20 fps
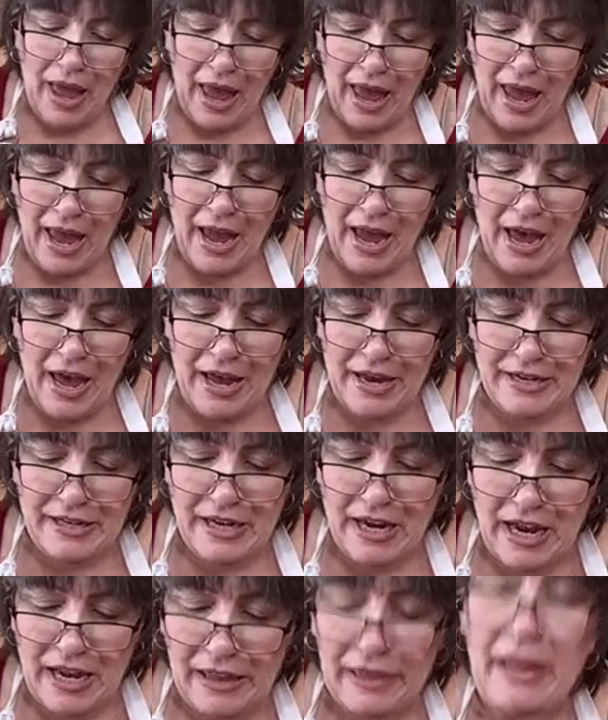And
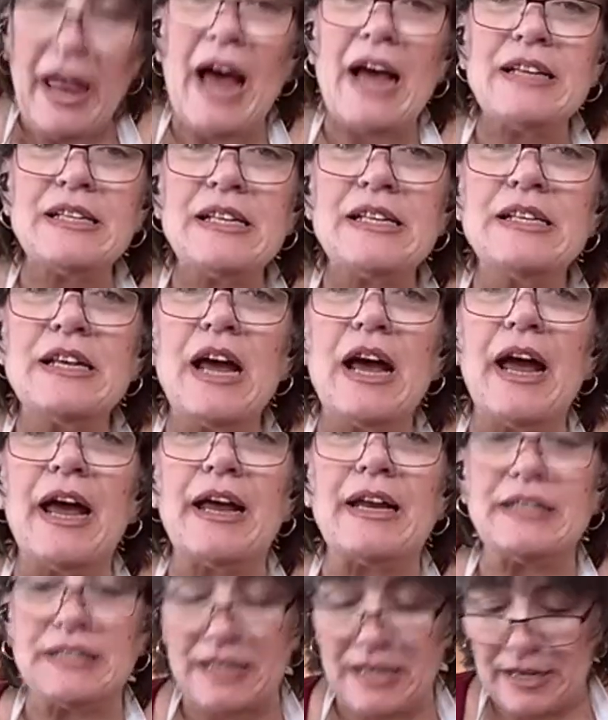last
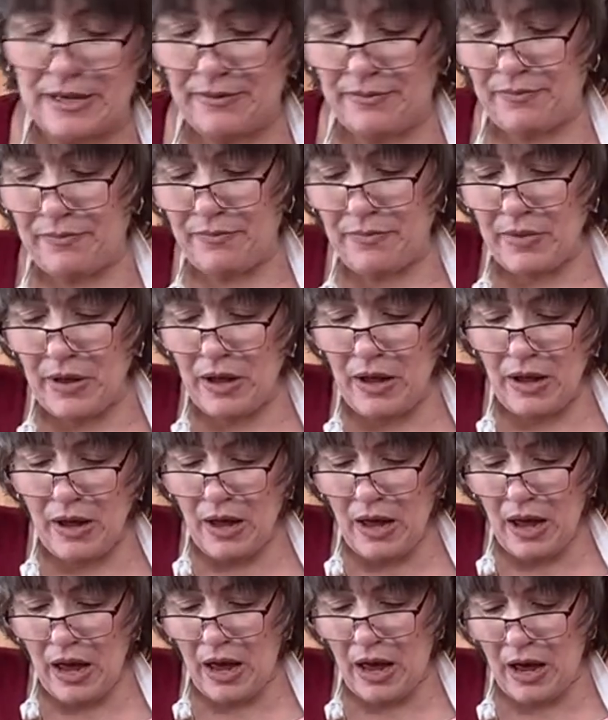night,
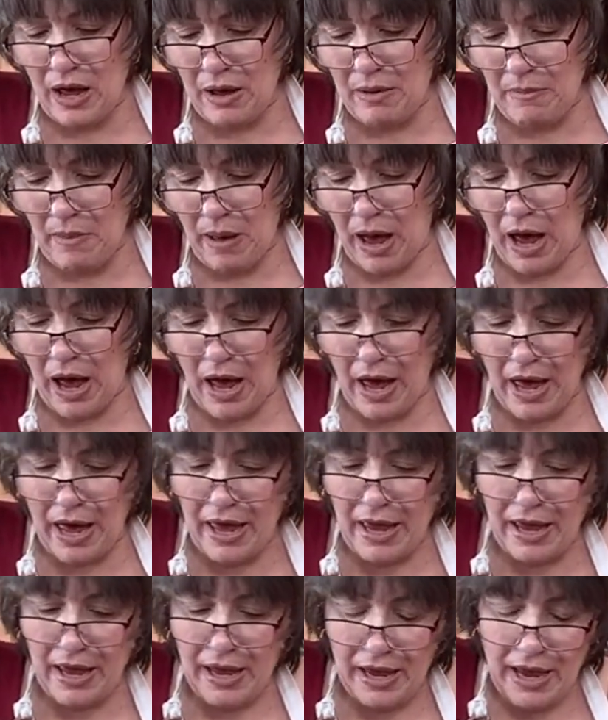
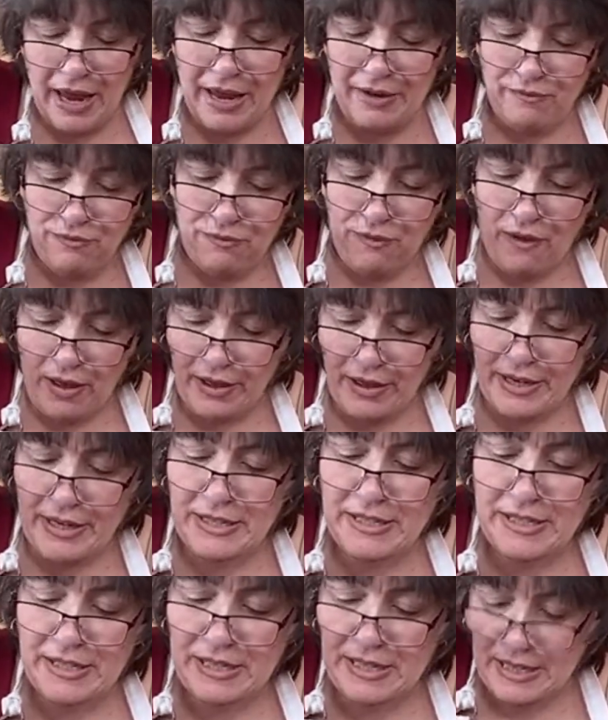I had fallen
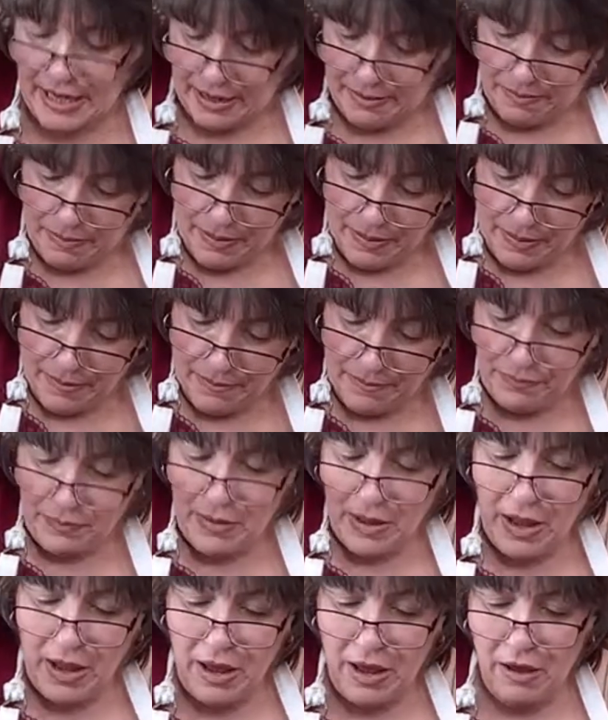asleep
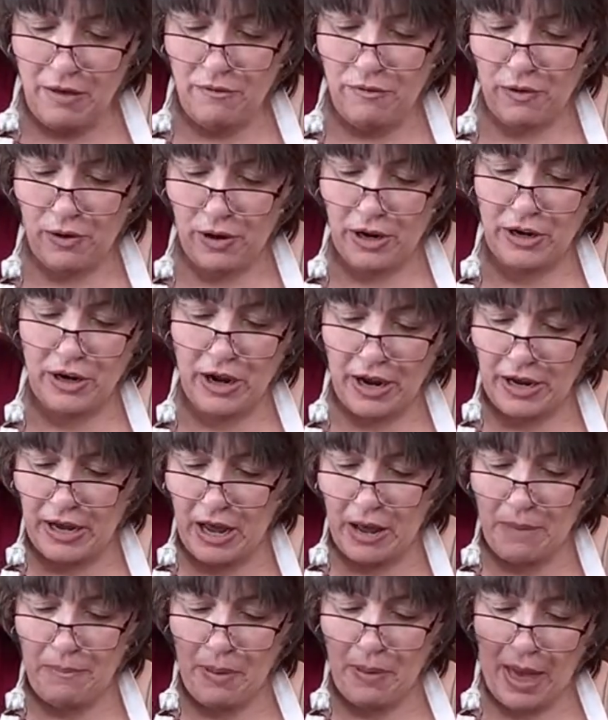for a
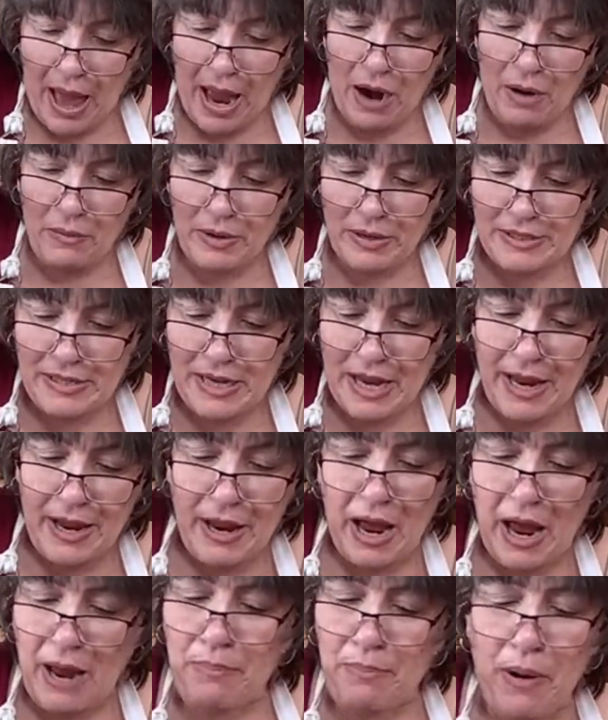couple hours.
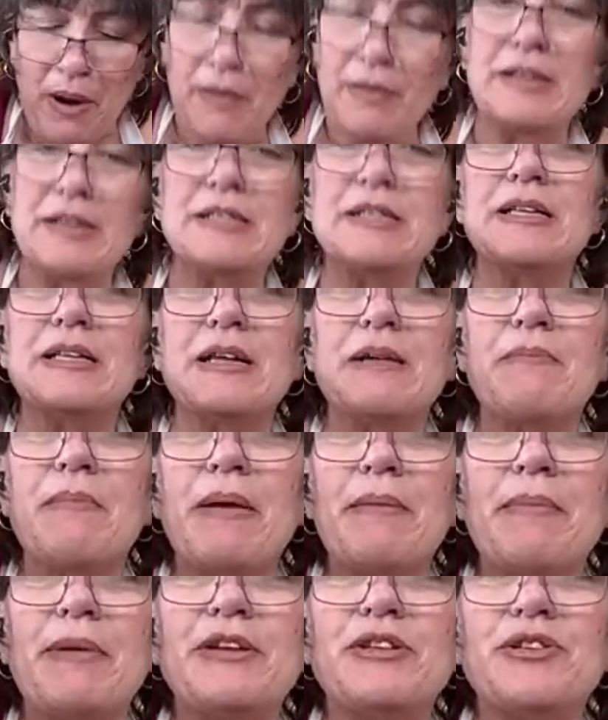I probably sleep
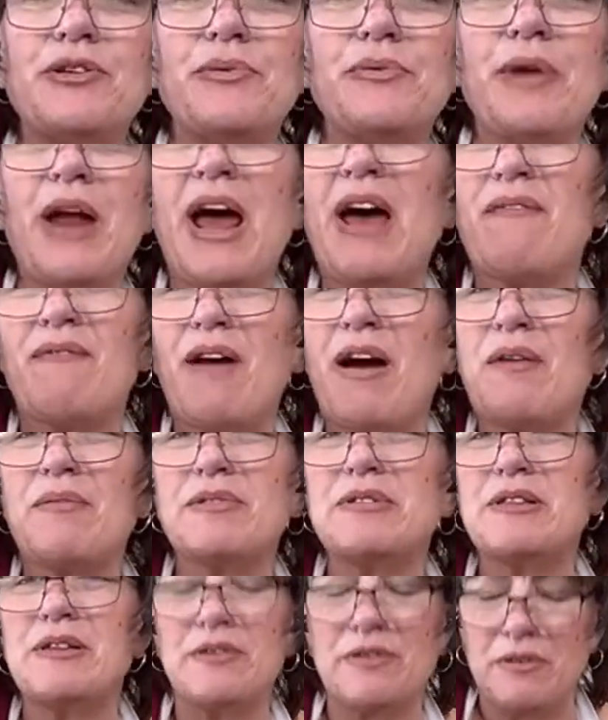maybe 2.5
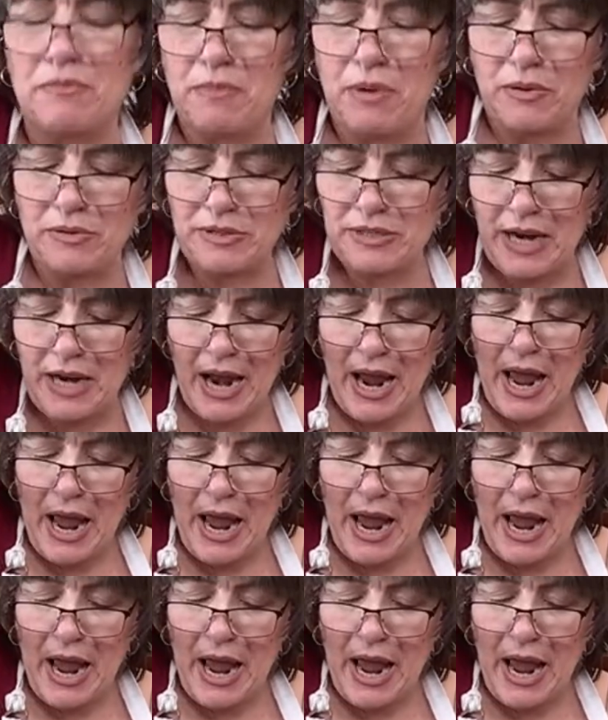hours at the most.